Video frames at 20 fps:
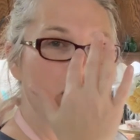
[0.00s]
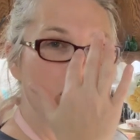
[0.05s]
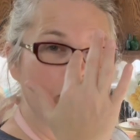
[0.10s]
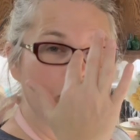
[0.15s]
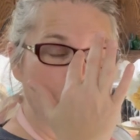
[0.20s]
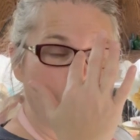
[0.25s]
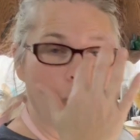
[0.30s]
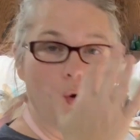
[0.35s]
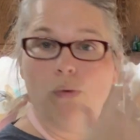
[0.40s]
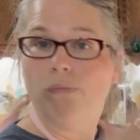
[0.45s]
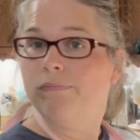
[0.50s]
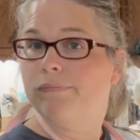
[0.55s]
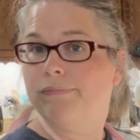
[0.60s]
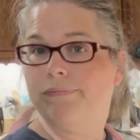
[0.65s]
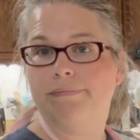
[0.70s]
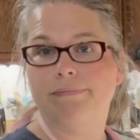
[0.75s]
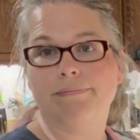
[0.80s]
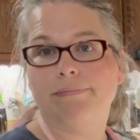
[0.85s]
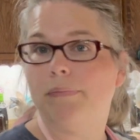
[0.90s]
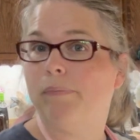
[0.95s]
So,
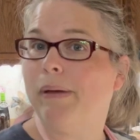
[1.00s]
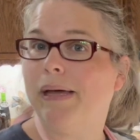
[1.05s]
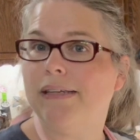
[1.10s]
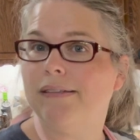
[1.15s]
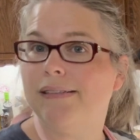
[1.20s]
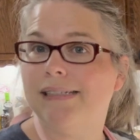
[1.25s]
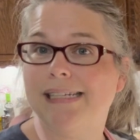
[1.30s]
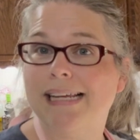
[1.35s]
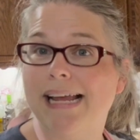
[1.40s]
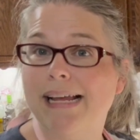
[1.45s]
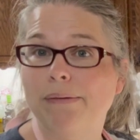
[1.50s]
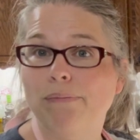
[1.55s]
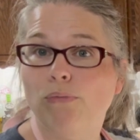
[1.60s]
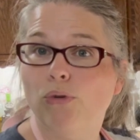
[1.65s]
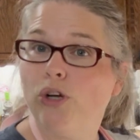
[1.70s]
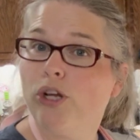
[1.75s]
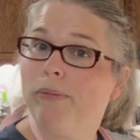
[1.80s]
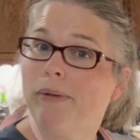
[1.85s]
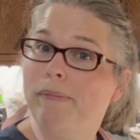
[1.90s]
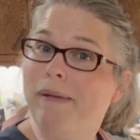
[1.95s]
but today we're
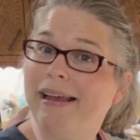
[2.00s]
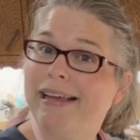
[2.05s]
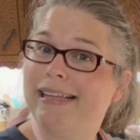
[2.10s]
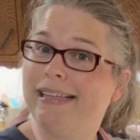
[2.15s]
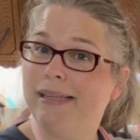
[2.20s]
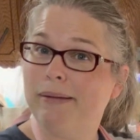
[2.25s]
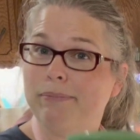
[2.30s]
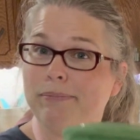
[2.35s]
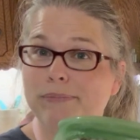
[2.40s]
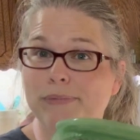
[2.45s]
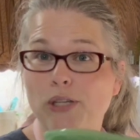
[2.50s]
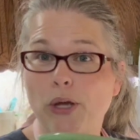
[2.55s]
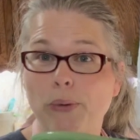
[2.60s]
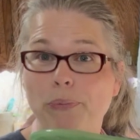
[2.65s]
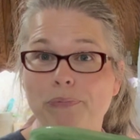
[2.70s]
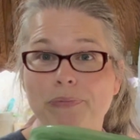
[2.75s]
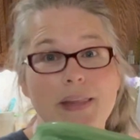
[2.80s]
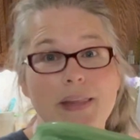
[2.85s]
gonna be making them. So